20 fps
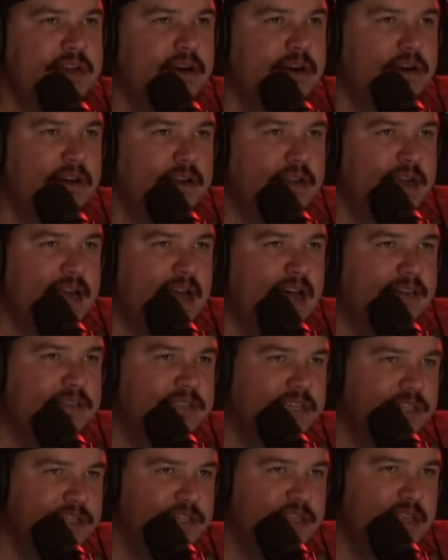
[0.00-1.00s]
guard at a gas
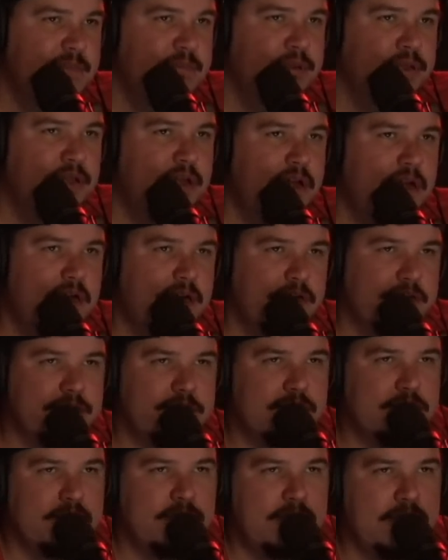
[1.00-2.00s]
station that belonged
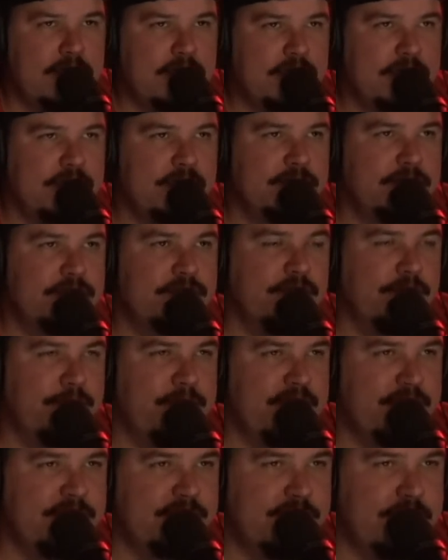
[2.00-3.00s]
to
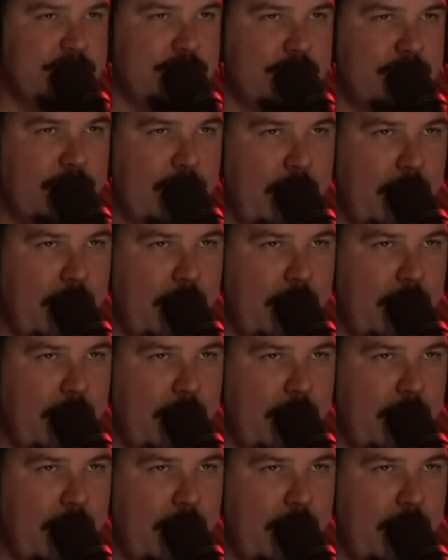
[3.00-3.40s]
Amelton.